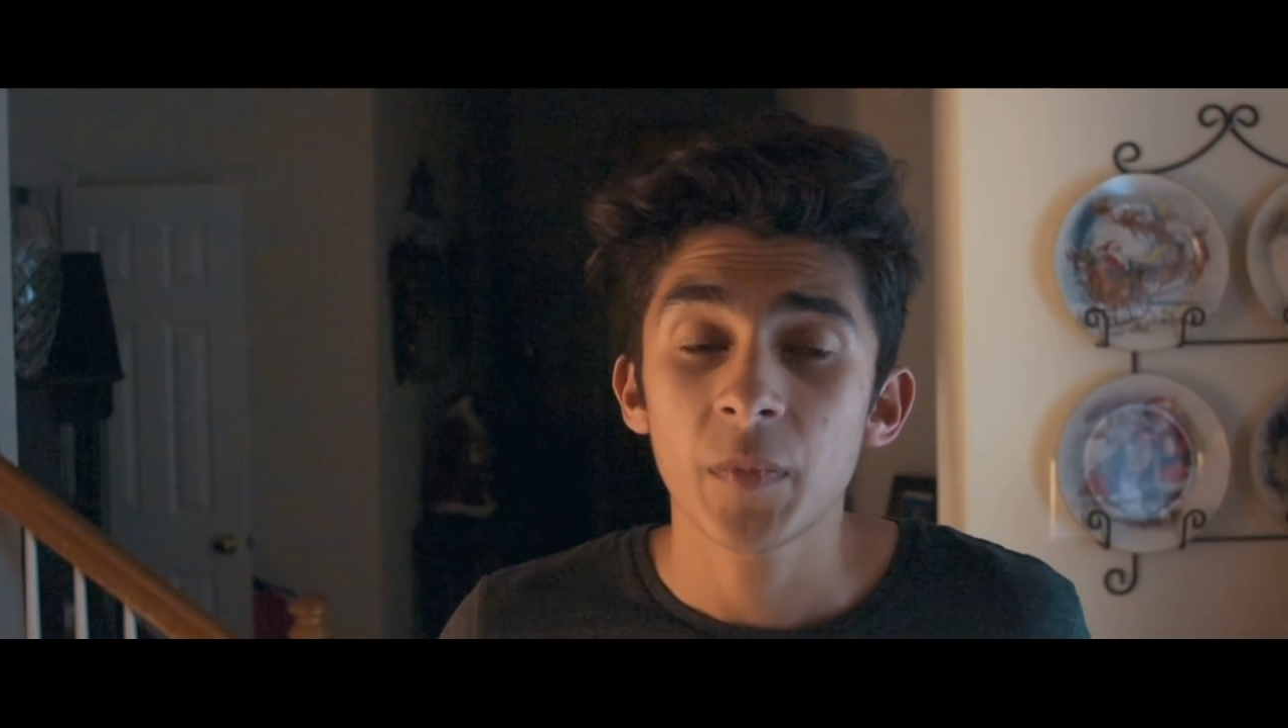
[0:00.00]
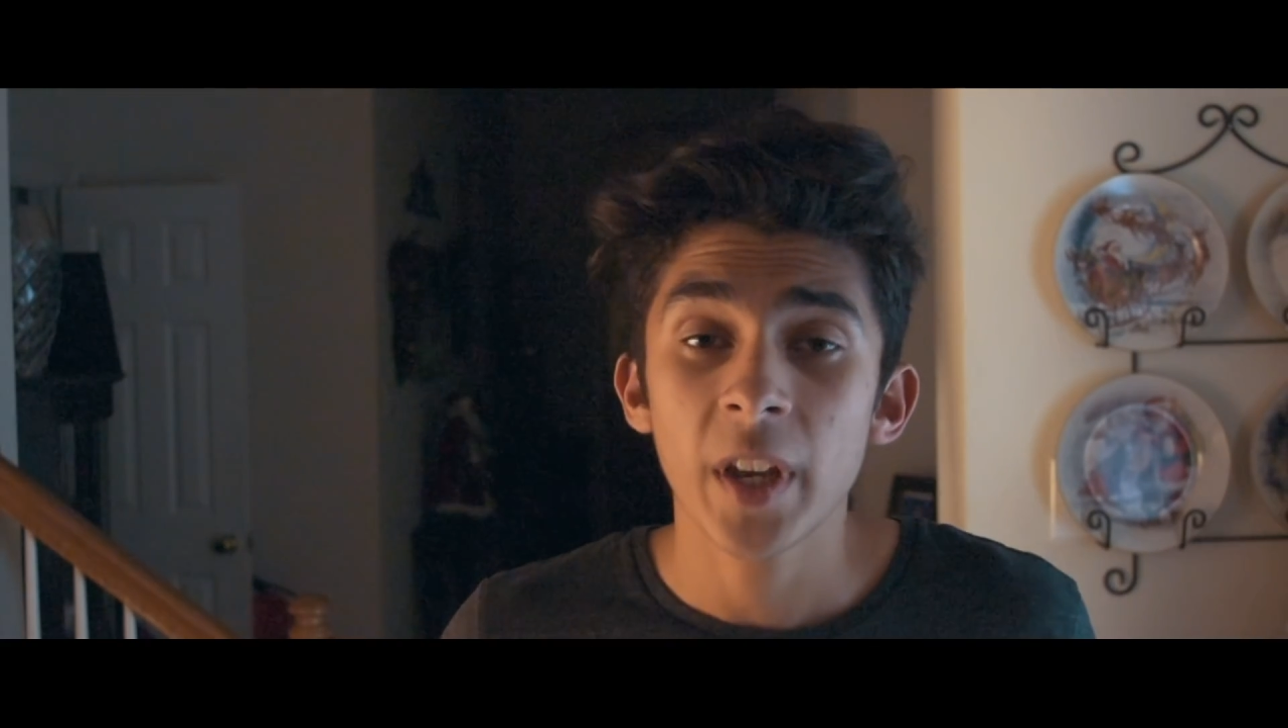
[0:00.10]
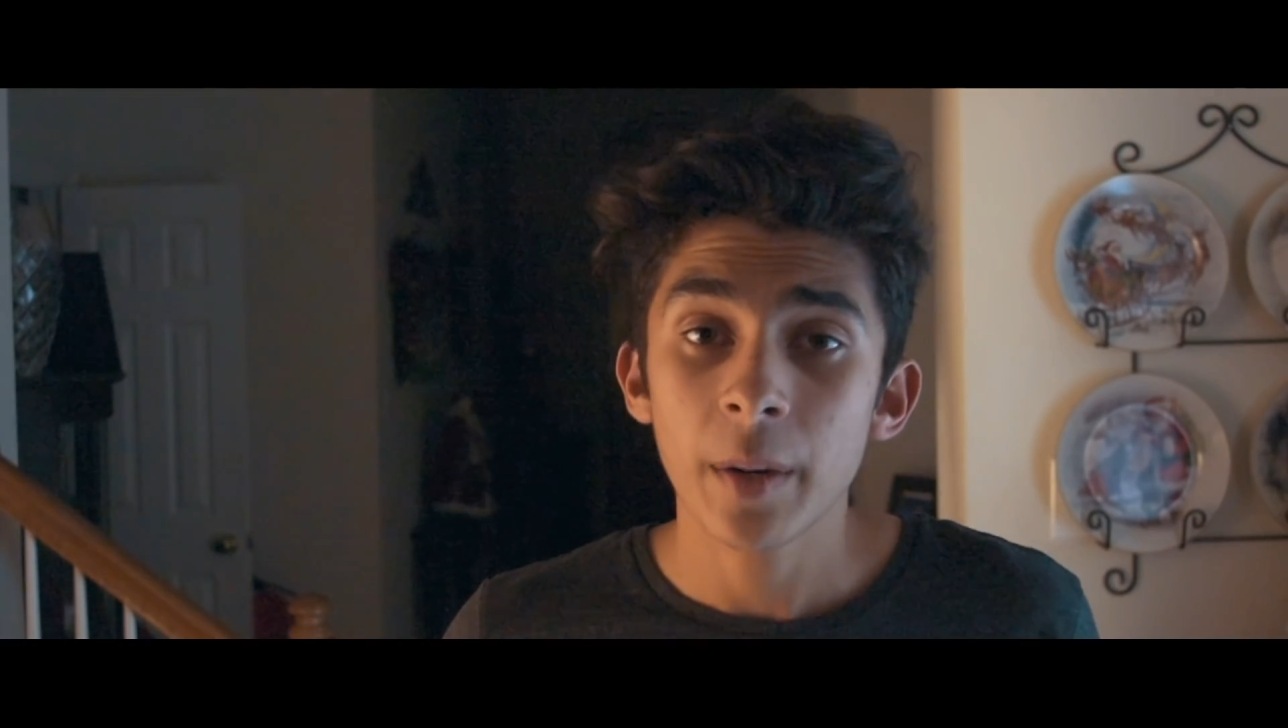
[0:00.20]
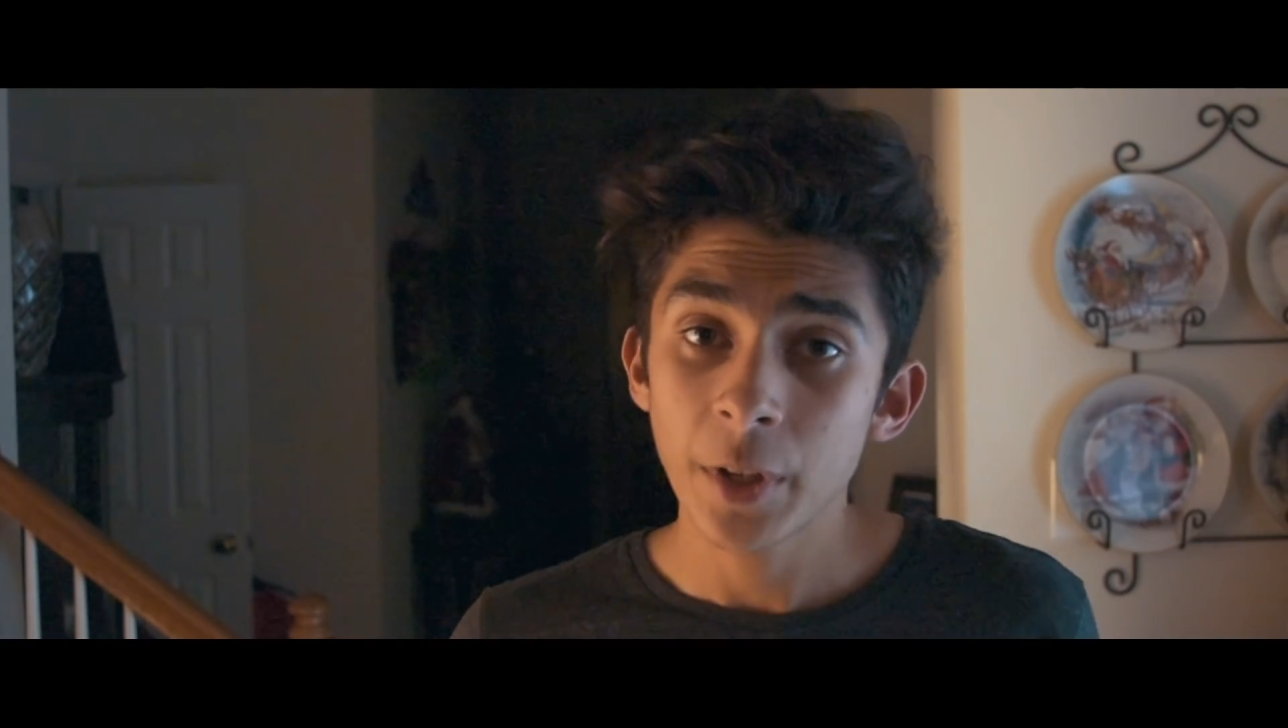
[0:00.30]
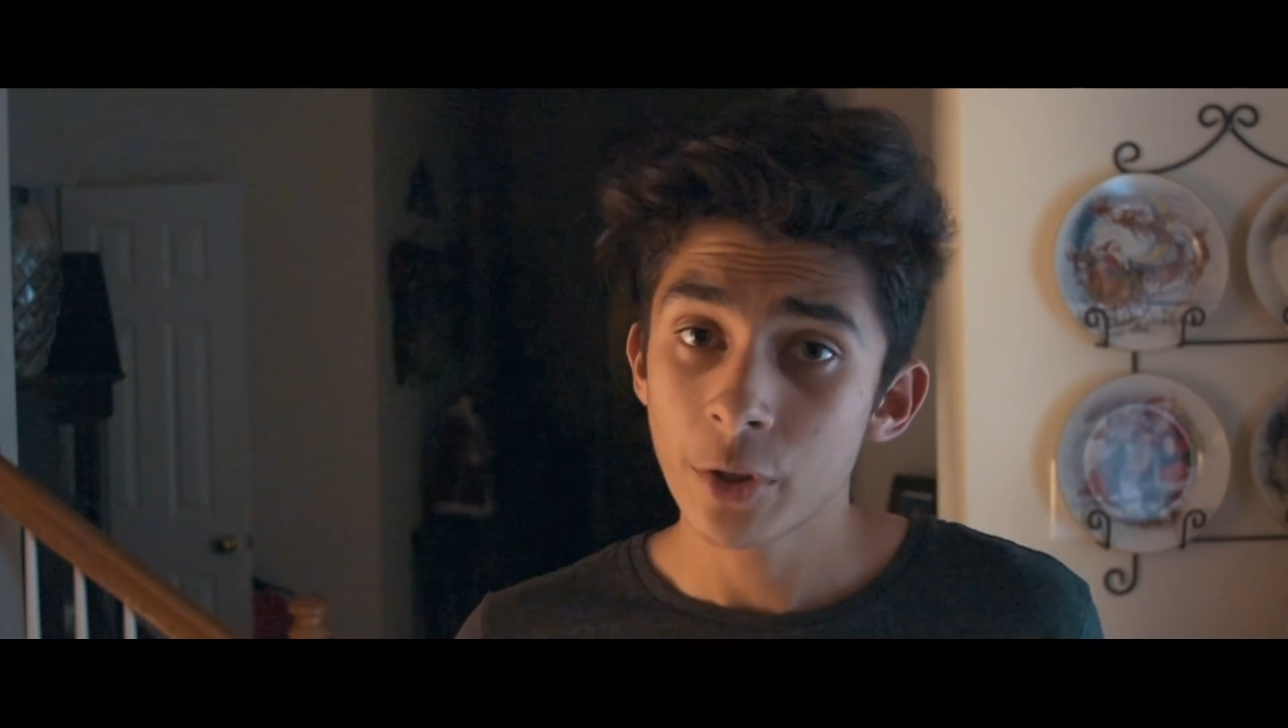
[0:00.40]

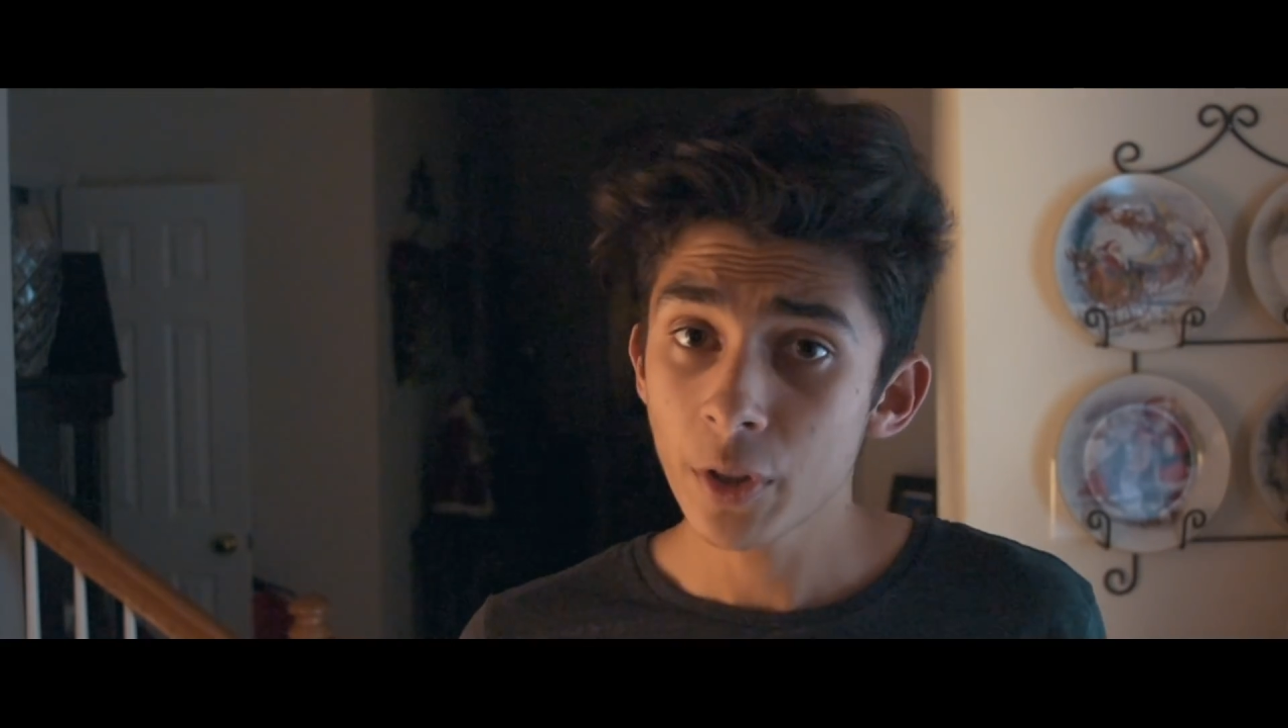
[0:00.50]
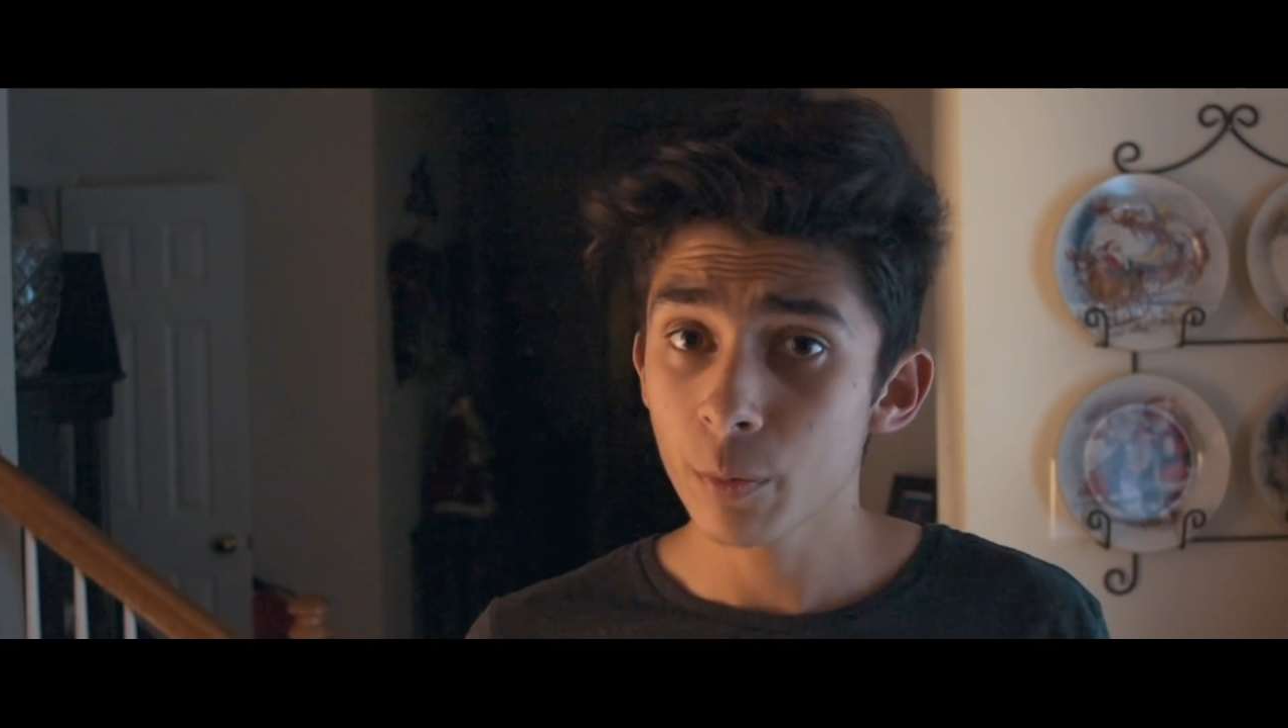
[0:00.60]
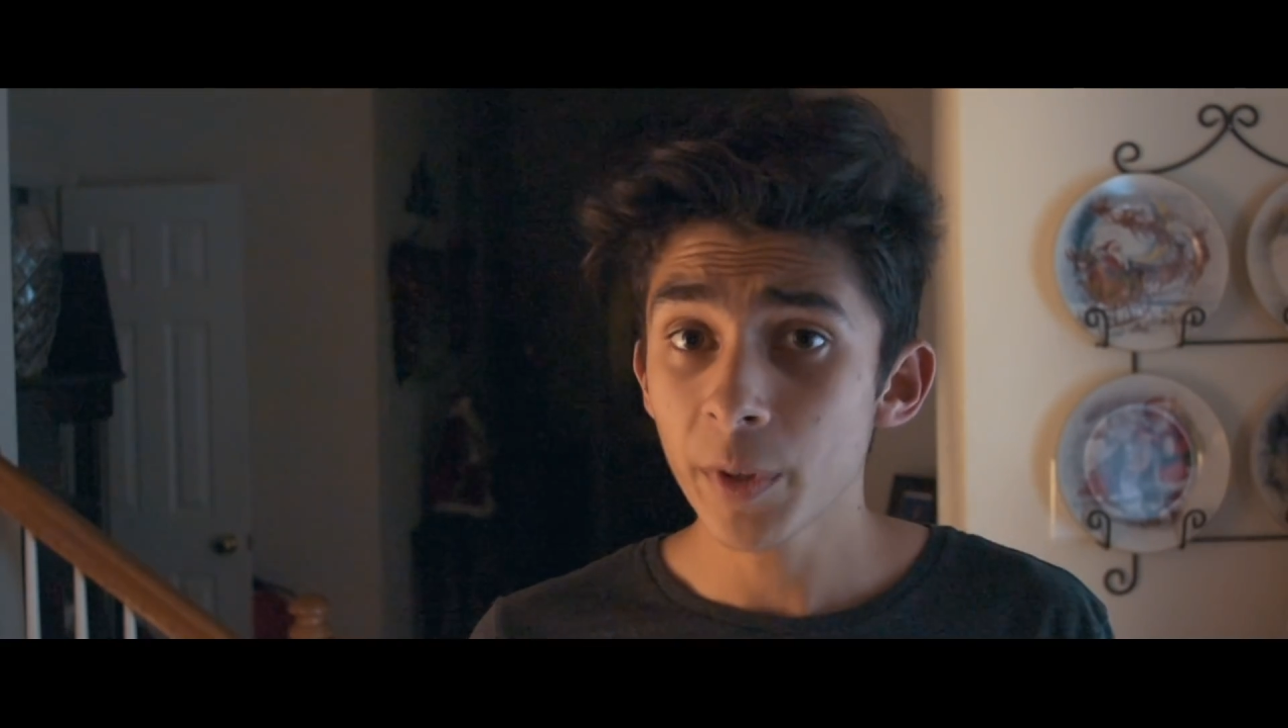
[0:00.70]
And I mean, just